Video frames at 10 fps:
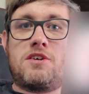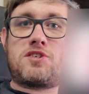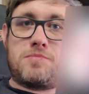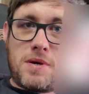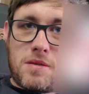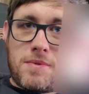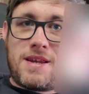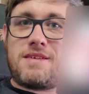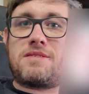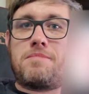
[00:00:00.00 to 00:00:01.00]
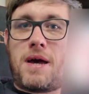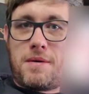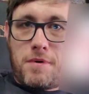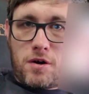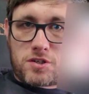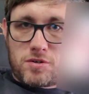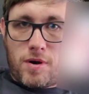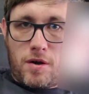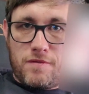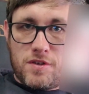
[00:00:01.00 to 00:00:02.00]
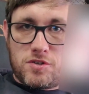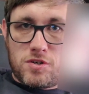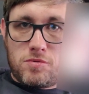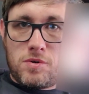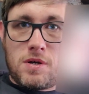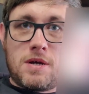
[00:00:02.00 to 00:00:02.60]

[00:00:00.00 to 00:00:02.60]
Smotherman is the better boxer out of the two.